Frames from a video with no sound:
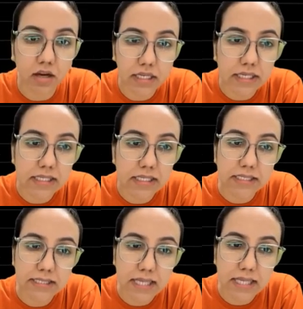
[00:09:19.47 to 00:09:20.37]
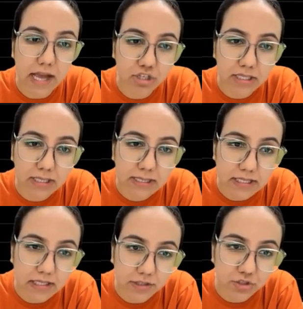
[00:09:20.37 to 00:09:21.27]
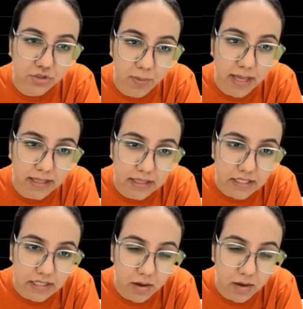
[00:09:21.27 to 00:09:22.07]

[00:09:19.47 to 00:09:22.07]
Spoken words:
is actually secant square theta.